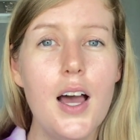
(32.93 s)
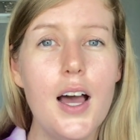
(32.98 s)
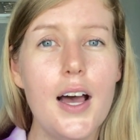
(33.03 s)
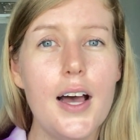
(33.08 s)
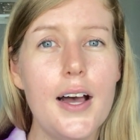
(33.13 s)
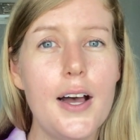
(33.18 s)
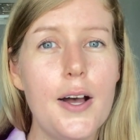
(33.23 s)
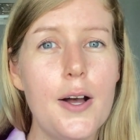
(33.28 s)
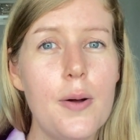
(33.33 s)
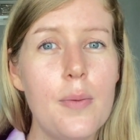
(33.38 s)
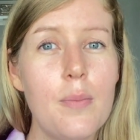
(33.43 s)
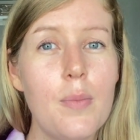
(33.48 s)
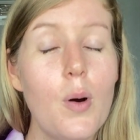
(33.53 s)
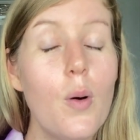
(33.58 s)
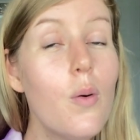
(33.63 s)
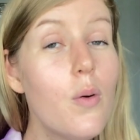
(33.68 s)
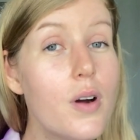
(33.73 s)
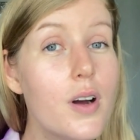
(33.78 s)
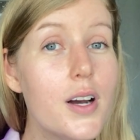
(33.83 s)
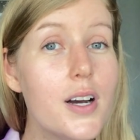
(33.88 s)

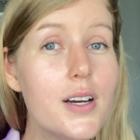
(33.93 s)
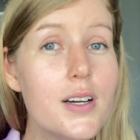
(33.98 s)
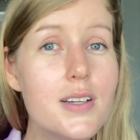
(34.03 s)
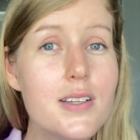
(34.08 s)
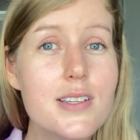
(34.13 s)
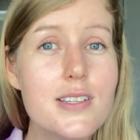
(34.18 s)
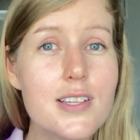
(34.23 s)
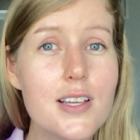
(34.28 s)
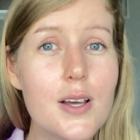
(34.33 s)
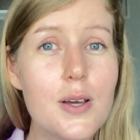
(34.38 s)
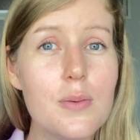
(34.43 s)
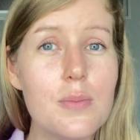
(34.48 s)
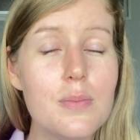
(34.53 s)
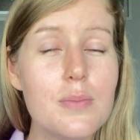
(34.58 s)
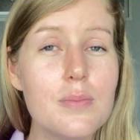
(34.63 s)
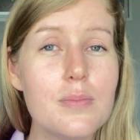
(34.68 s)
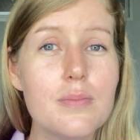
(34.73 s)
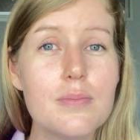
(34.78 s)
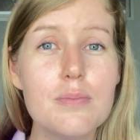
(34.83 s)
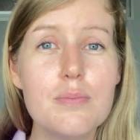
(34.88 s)
Or
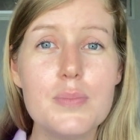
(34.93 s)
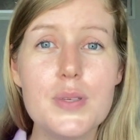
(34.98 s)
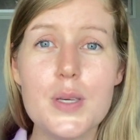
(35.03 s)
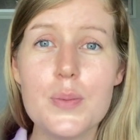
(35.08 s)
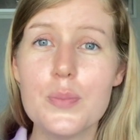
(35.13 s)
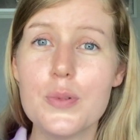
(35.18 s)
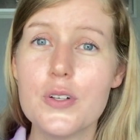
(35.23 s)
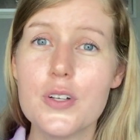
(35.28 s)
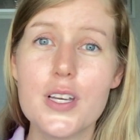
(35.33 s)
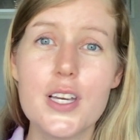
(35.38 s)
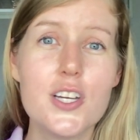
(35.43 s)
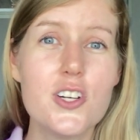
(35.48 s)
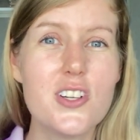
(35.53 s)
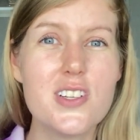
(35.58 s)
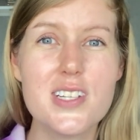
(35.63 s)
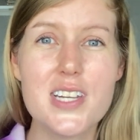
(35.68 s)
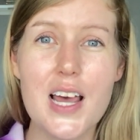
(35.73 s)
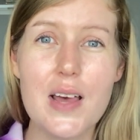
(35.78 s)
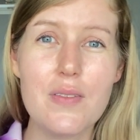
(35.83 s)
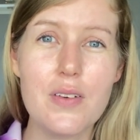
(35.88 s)
some people can
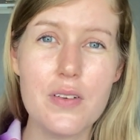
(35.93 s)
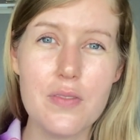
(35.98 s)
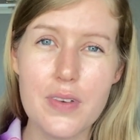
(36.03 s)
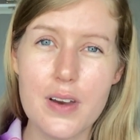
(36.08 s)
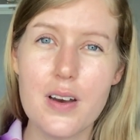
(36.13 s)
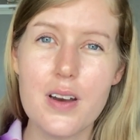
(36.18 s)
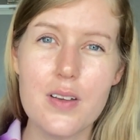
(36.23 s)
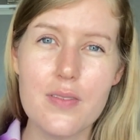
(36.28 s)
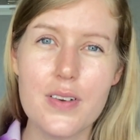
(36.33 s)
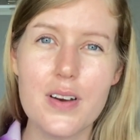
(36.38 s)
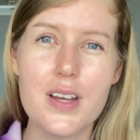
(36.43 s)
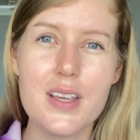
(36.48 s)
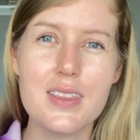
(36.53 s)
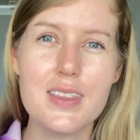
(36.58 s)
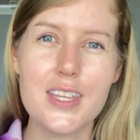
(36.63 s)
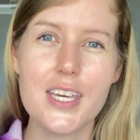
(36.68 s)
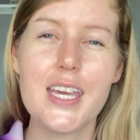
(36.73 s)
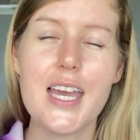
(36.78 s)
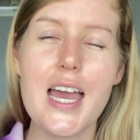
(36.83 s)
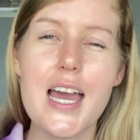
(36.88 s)
just have a very
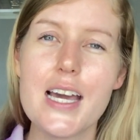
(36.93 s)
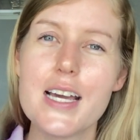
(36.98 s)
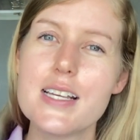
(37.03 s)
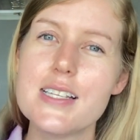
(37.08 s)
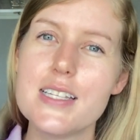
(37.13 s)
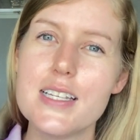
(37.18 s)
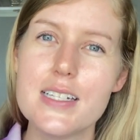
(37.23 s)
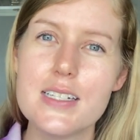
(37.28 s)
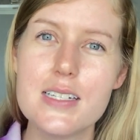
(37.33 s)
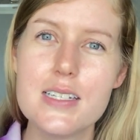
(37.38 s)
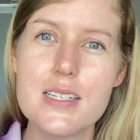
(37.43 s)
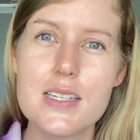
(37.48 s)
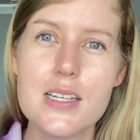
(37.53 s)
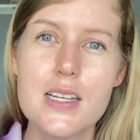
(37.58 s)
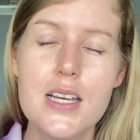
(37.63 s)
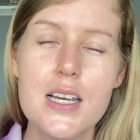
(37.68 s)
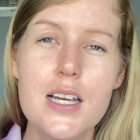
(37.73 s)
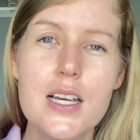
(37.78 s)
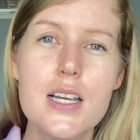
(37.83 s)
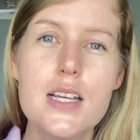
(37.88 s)
thick accent.
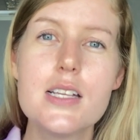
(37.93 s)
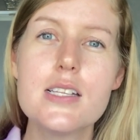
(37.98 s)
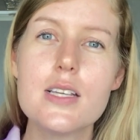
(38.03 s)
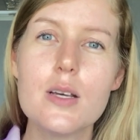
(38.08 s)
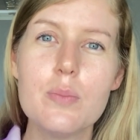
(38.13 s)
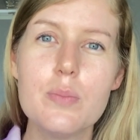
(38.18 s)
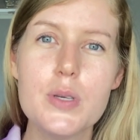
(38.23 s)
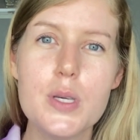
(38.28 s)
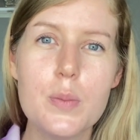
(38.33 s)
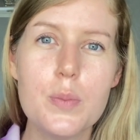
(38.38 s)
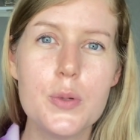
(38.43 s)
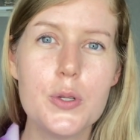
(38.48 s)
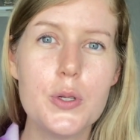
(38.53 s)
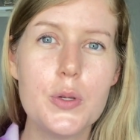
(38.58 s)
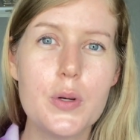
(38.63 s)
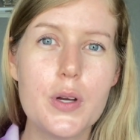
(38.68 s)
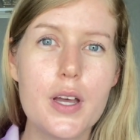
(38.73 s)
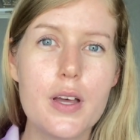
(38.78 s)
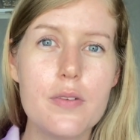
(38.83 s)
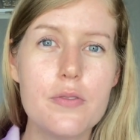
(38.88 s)
Some people
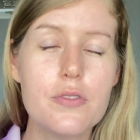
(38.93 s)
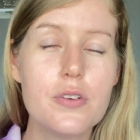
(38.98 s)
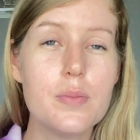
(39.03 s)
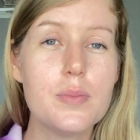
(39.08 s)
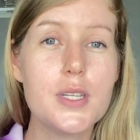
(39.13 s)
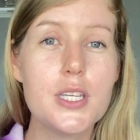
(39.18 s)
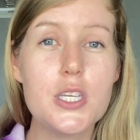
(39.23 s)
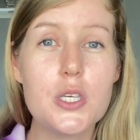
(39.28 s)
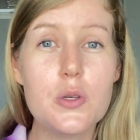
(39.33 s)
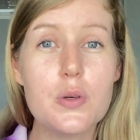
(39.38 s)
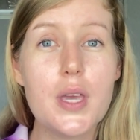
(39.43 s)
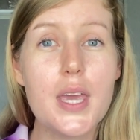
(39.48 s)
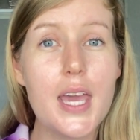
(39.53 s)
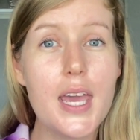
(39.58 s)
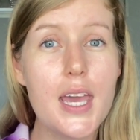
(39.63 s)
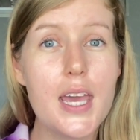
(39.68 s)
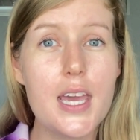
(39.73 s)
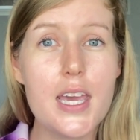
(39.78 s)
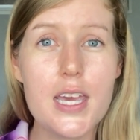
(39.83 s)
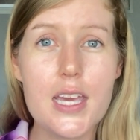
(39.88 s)
who come from the
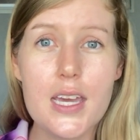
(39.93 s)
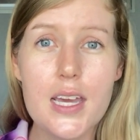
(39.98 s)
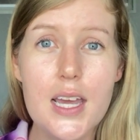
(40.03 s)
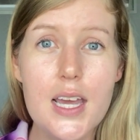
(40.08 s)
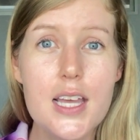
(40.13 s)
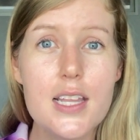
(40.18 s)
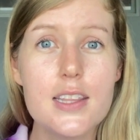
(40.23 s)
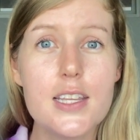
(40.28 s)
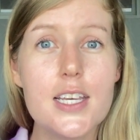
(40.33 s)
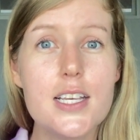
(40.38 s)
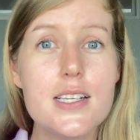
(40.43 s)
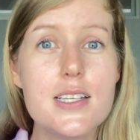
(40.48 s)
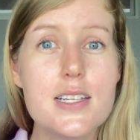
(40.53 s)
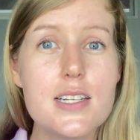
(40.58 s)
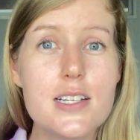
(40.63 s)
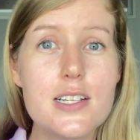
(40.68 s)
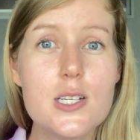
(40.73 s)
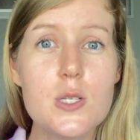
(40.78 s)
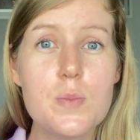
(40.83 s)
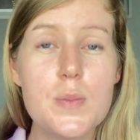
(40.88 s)
UK, they
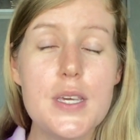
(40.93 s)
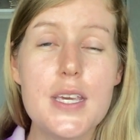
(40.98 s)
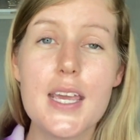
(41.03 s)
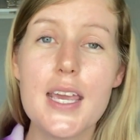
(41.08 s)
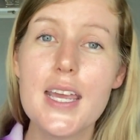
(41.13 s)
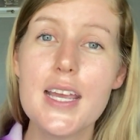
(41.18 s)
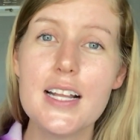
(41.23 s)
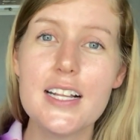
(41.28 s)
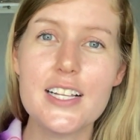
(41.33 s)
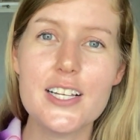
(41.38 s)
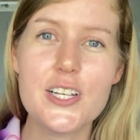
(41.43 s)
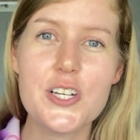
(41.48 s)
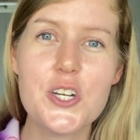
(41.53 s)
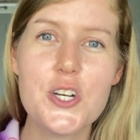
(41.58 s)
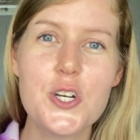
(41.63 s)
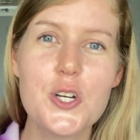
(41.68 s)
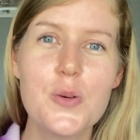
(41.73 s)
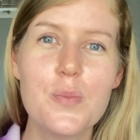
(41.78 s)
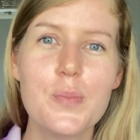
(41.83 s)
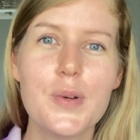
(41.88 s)
still speak
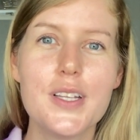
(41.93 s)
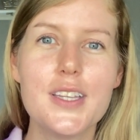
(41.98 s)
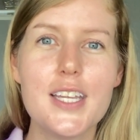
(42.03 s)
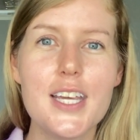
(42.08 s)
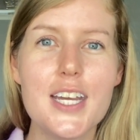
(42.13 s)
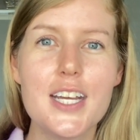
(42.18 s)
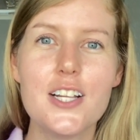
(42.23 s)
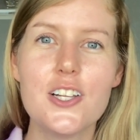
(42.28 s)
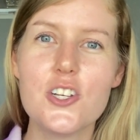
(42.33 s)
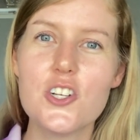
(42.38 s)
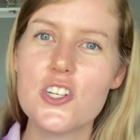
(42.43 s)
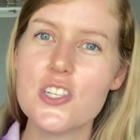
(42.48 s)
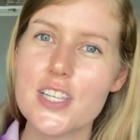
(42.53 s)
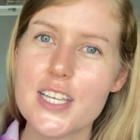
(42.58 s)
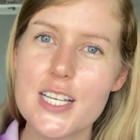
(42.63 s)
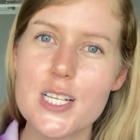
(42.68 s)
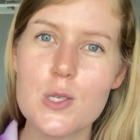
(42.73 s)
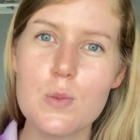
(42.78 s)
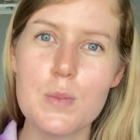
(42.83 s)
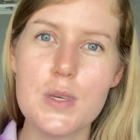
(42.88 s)
English, but the English
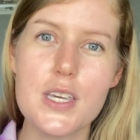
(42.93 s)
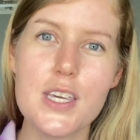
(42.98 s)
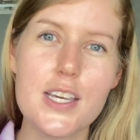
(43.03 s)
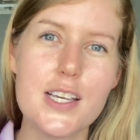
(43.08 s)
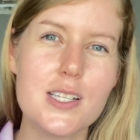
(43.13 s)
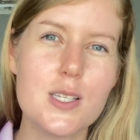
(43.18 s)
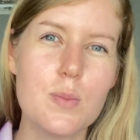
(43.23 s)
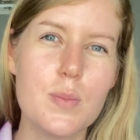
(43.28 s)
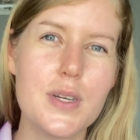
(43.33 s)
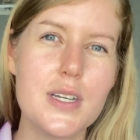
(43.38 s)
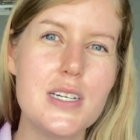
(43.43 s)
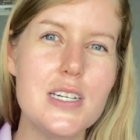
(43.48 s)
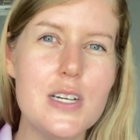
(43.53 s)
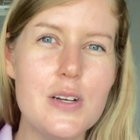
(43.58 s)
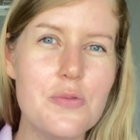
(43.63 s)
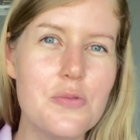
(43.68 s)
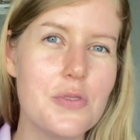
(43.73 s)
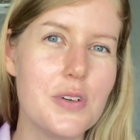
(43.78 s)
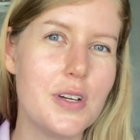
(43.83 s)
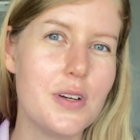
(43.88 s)
they speak is a bit
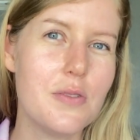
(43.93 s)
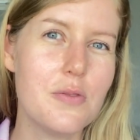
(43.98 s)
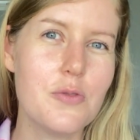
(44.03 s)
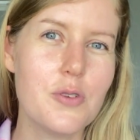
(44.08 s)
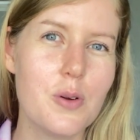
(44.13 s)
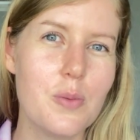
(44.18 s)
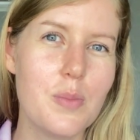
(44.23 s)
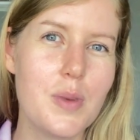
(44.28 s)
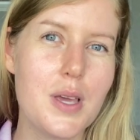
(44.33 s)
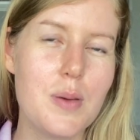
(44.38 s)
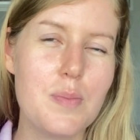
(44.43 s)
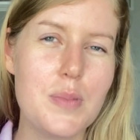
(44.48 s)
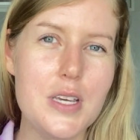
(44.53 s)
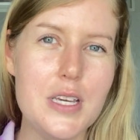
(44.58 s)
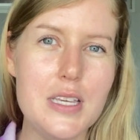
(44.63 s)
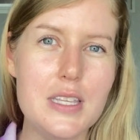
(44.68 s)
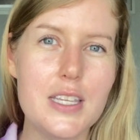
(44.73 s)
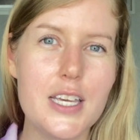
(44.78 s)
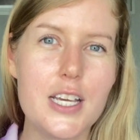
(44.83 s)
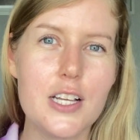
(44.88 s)
different from
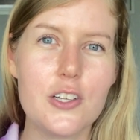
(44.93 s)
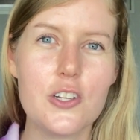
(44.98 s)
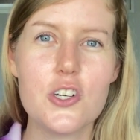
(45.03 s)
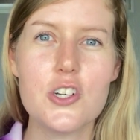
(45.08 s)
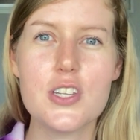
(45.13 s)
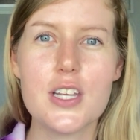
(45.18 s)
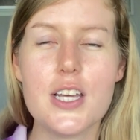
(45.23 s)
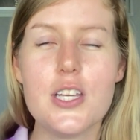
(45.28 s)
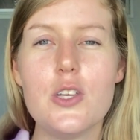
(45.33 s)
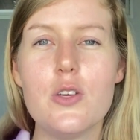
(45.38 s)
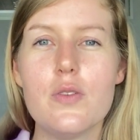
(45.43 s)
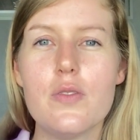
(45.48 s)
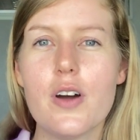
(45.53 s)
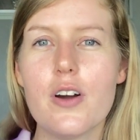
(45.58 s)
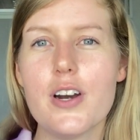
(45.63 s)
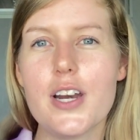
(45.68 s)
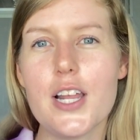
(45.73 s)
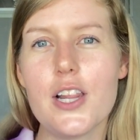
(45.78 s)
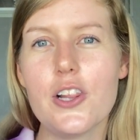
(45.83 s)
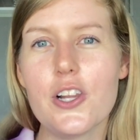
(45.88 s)
maybe the English that you've
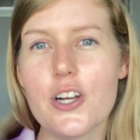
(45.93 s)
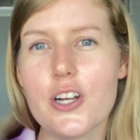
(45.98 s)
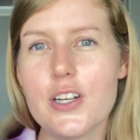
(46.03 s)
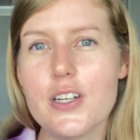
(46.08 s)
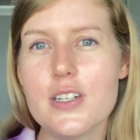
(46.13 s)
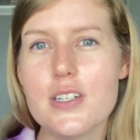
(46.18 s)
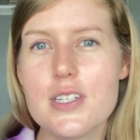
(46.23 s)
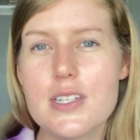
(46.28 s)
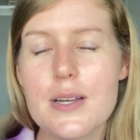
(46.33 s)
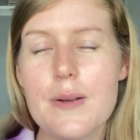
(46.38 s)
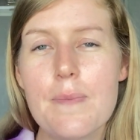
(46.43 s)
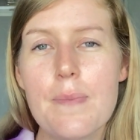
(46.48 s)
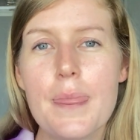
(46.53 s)
already learned.